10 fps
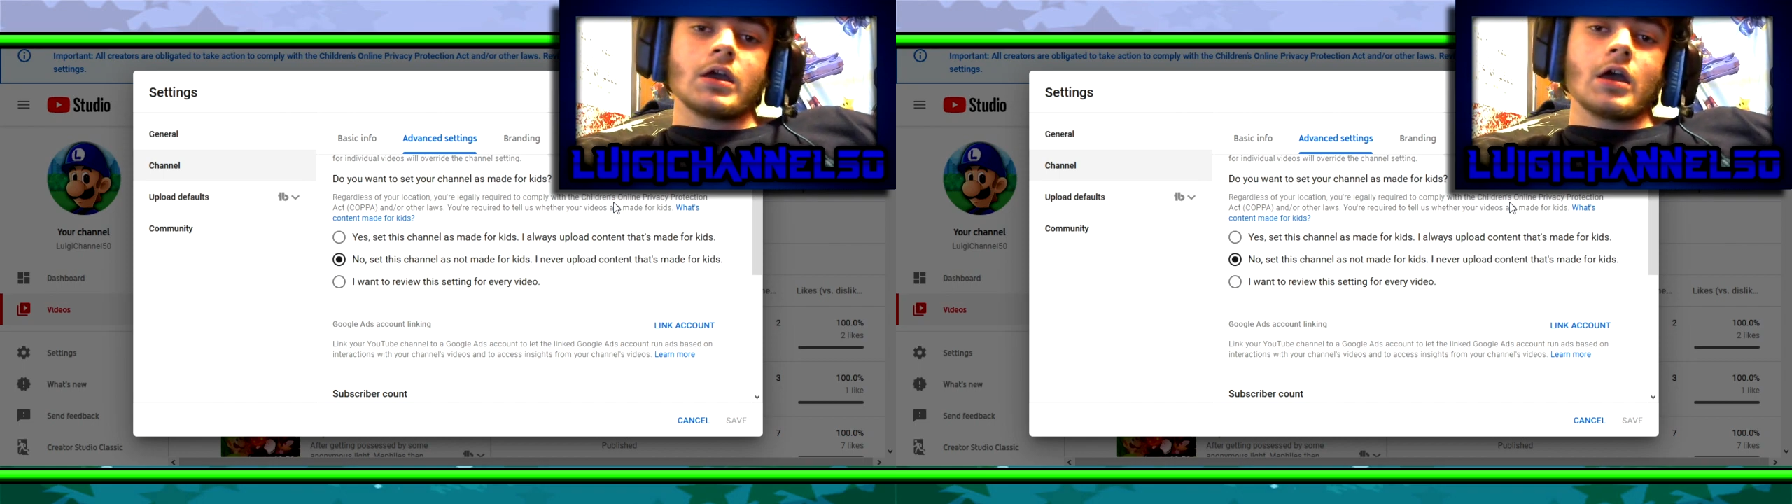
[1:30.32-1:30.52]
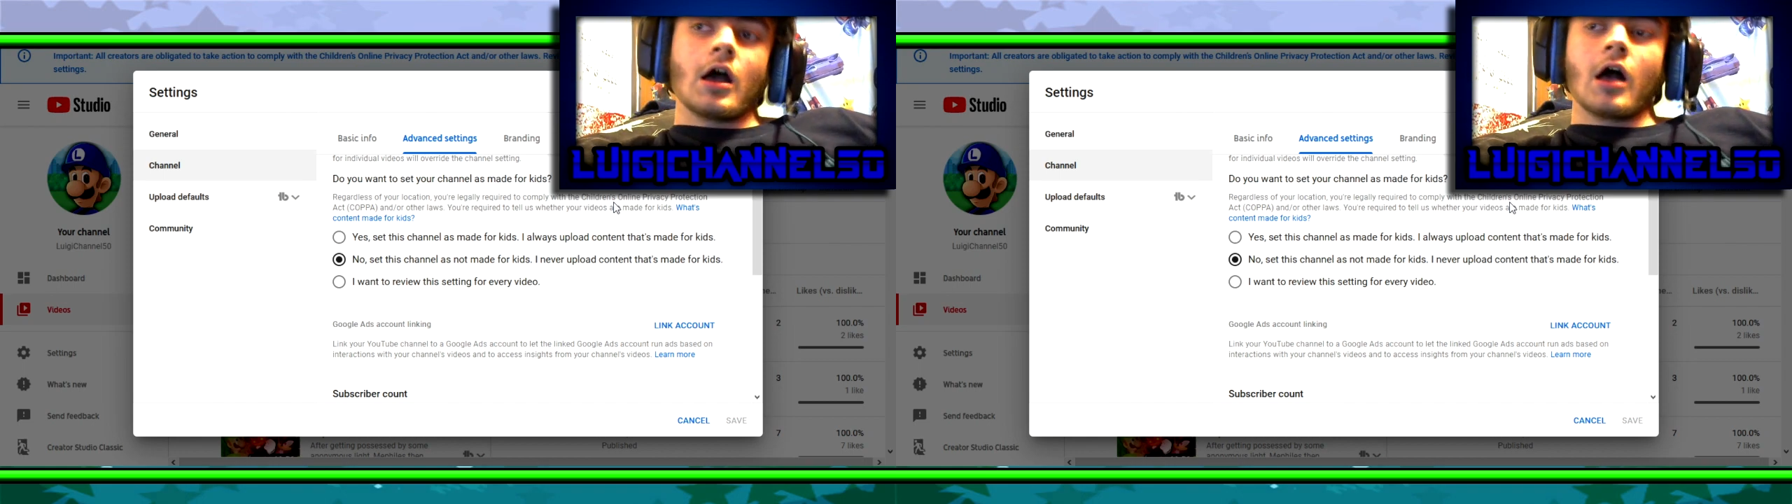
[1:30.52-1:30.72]

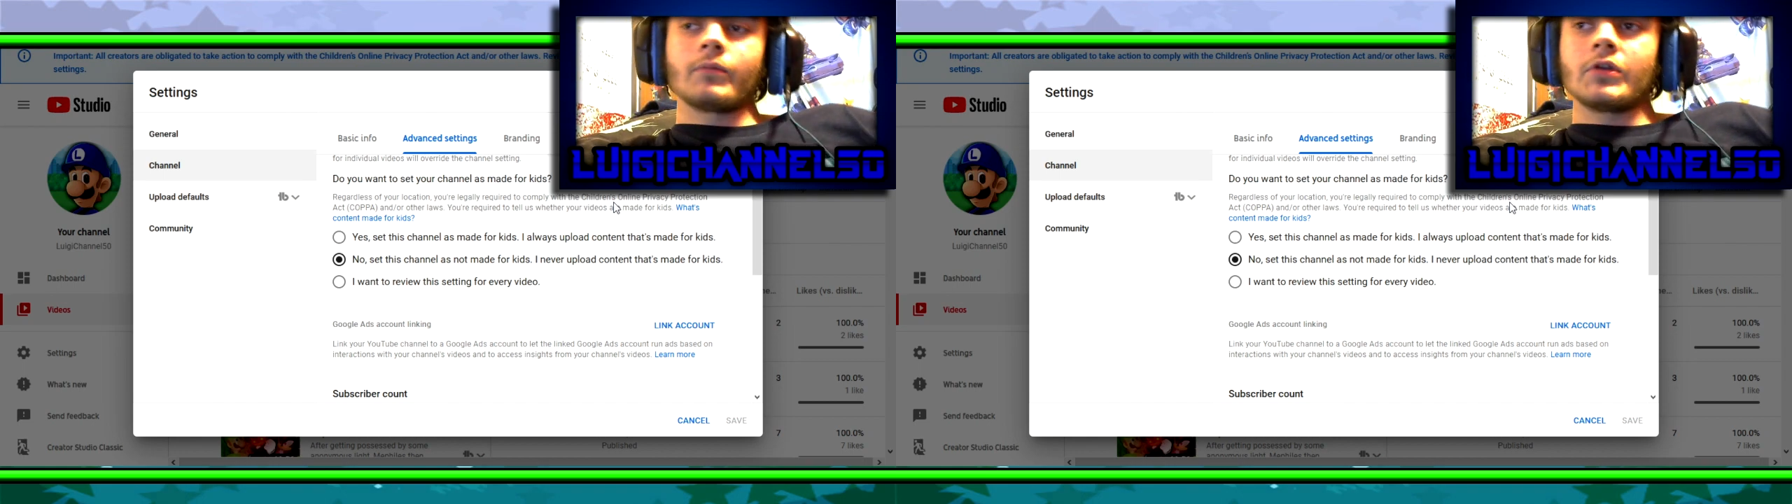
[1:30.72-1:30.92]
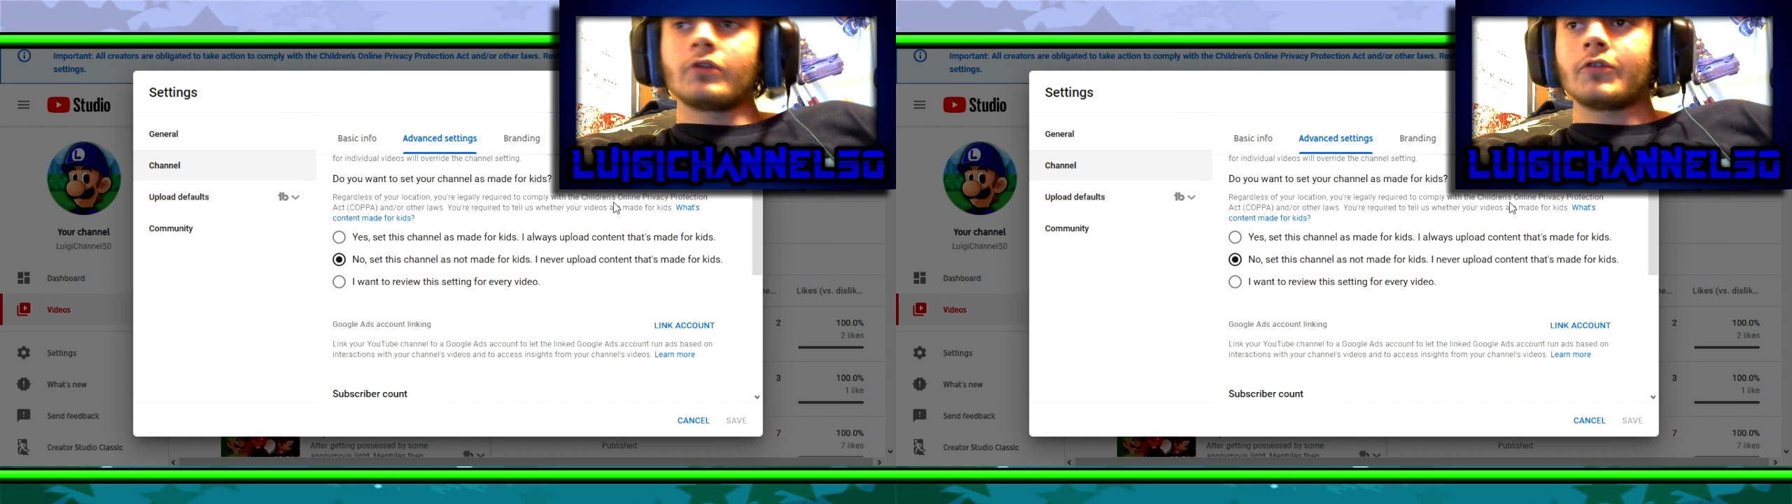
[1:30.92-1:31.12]

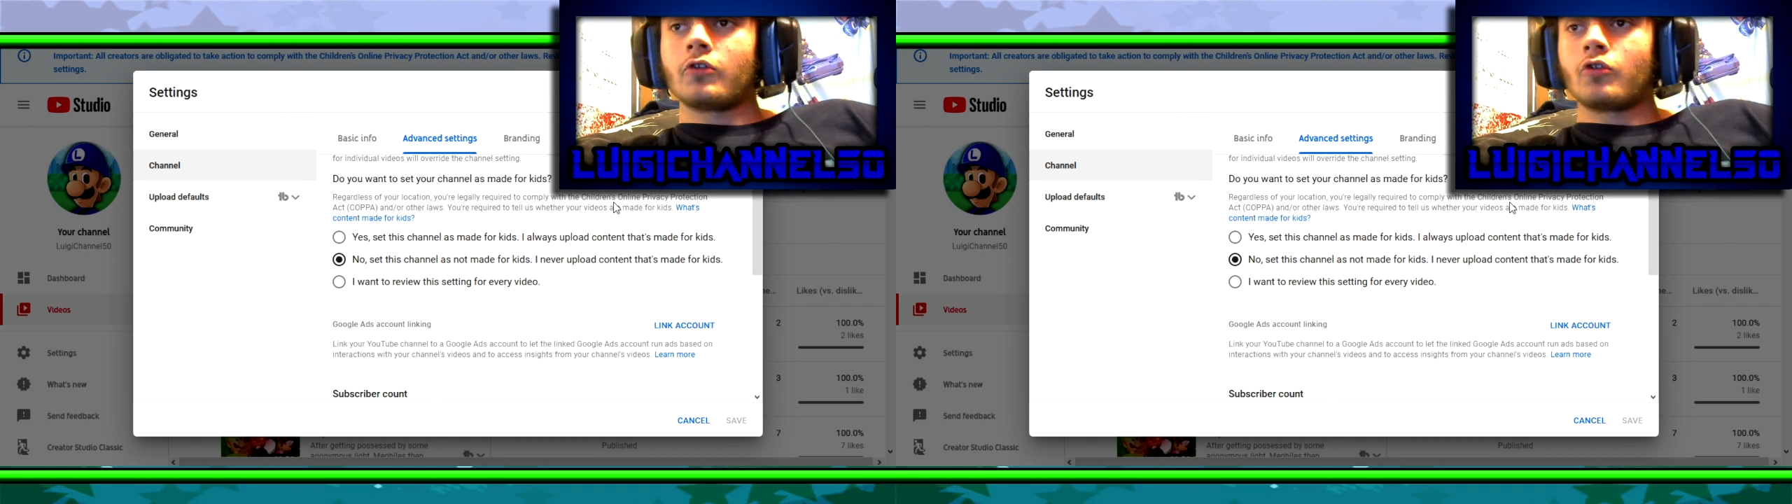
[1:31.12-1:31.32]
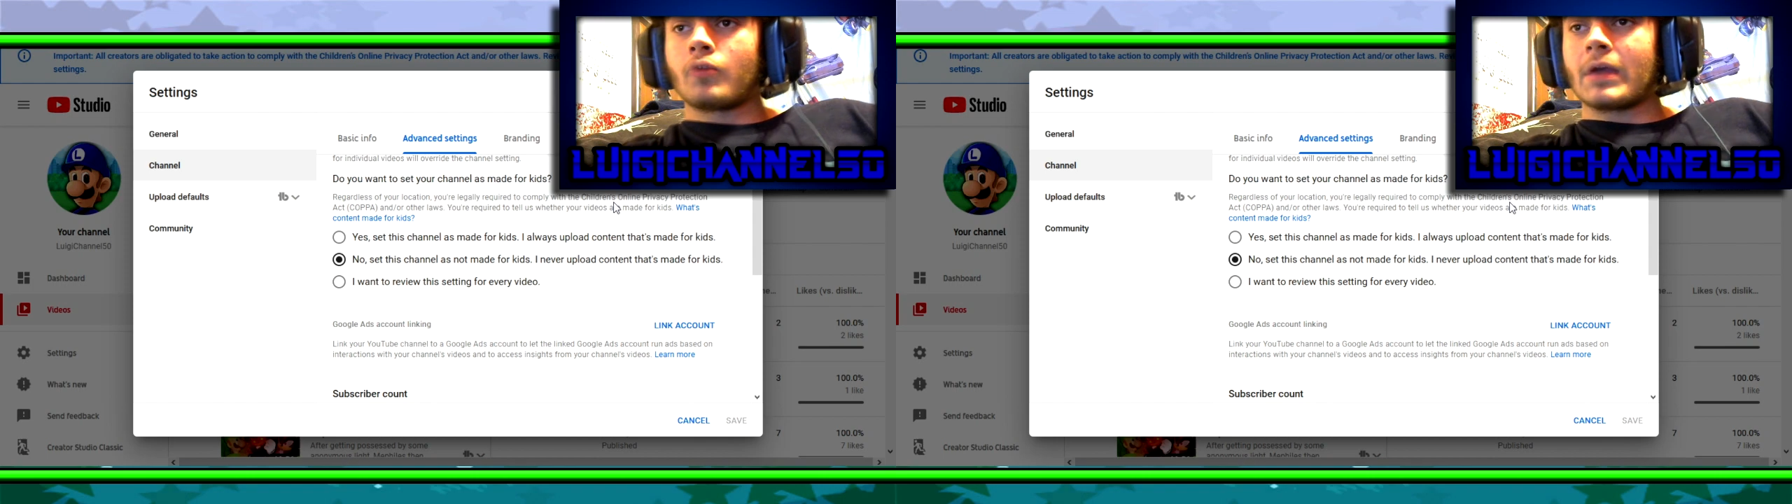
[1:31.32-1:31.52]

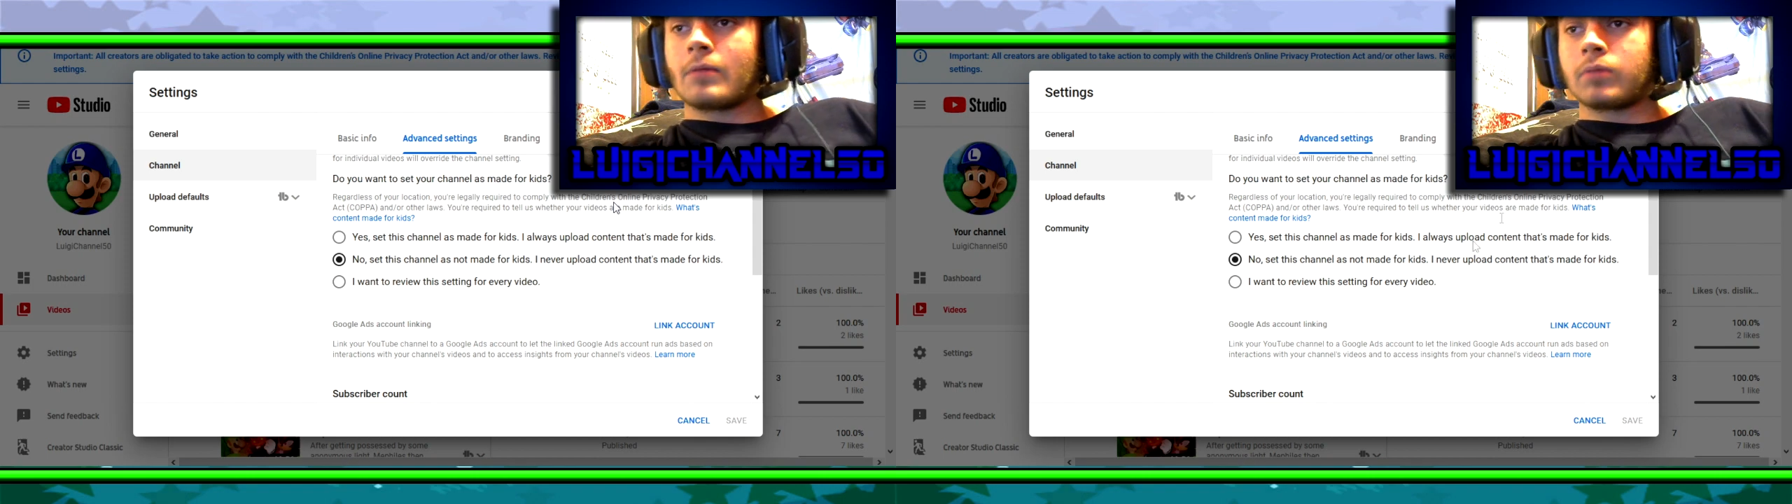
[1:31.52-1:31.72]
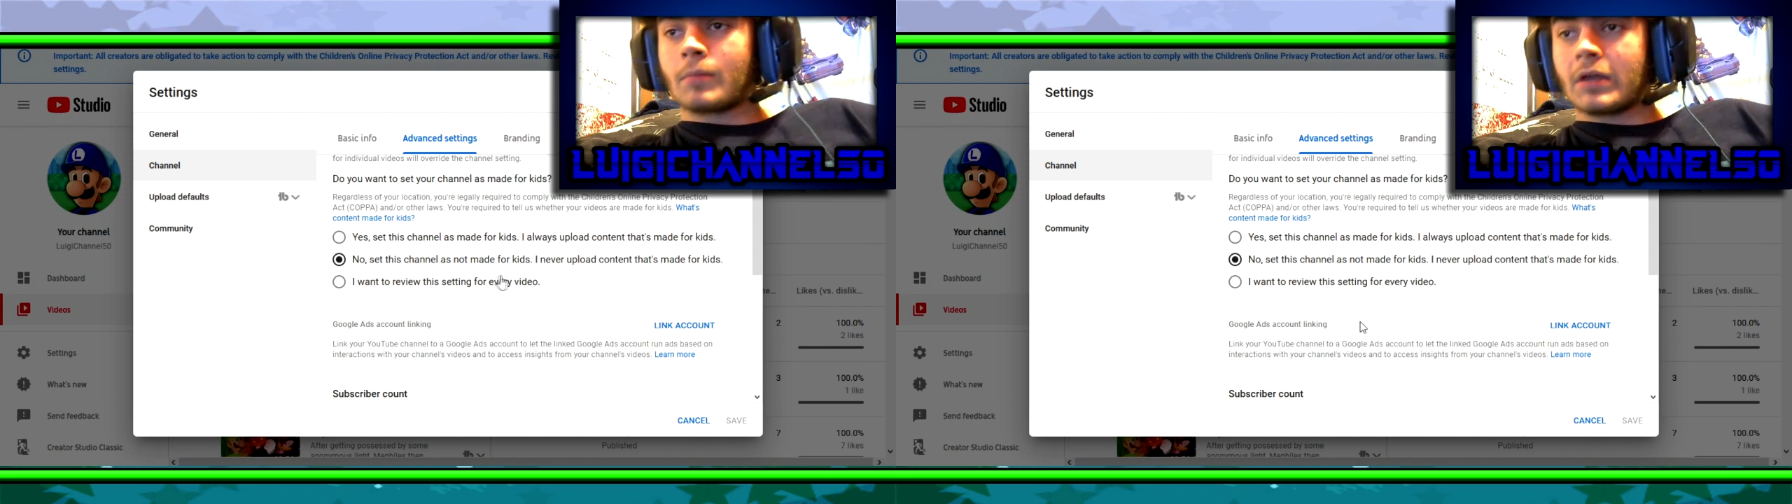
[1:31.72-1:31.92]
YouTube
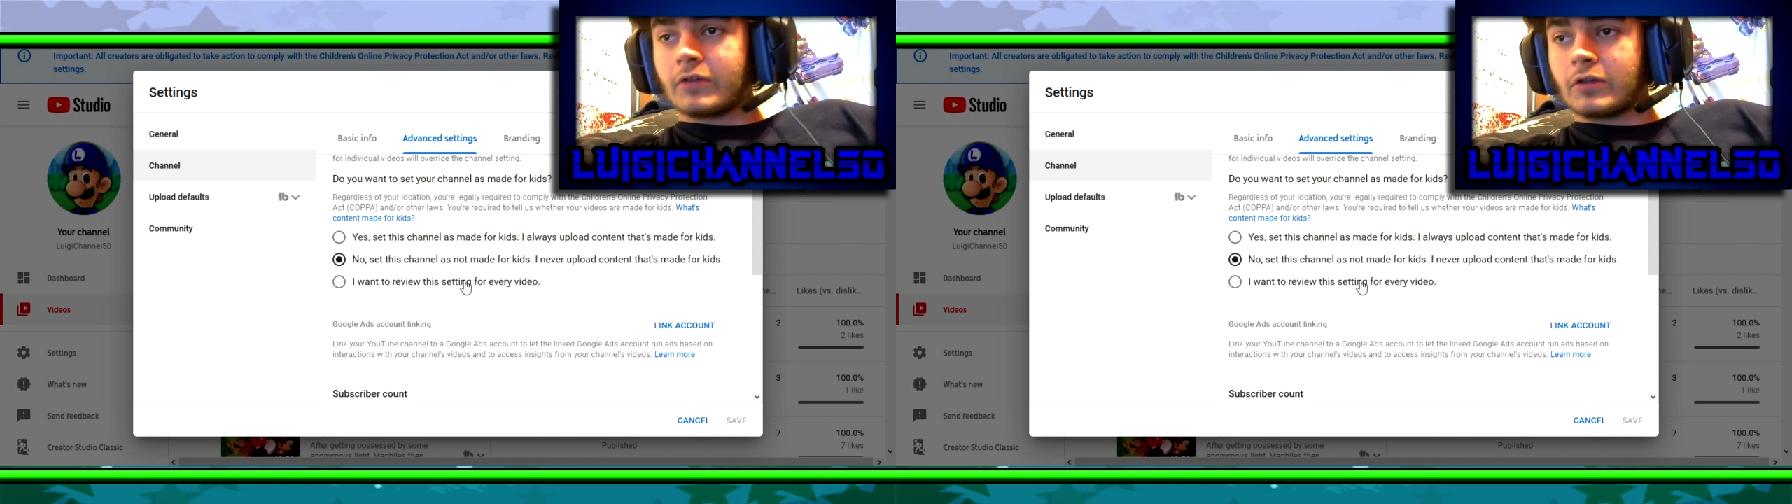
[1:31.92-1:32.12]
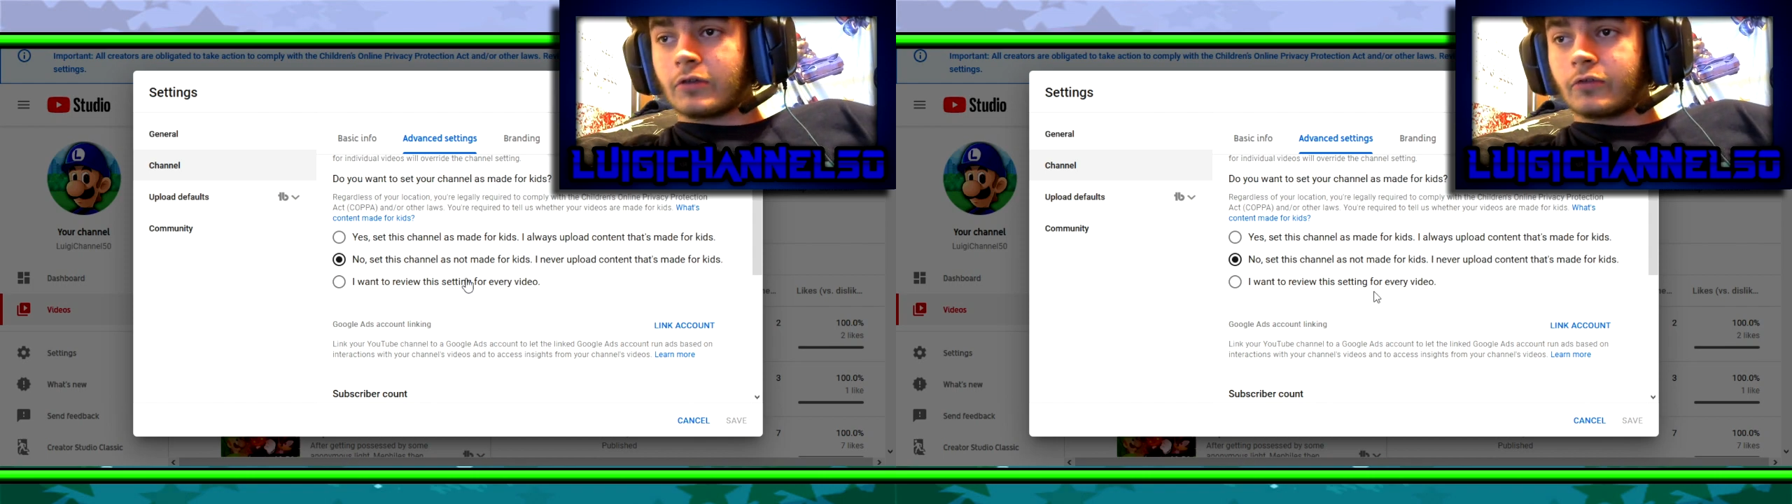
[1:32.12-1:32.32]
implemented this